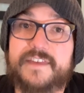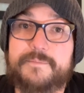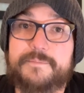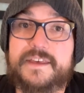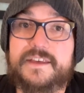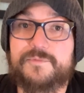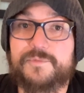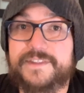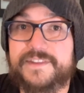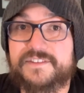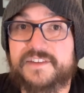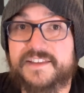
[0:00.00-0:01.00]
in when this
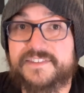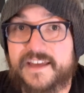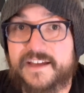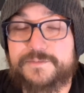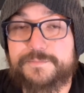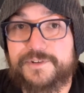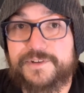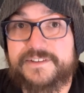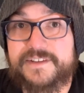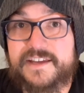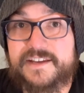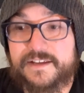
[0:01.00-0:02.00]
gets
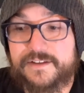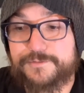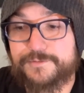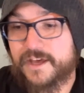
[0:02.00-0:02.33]
exploitative.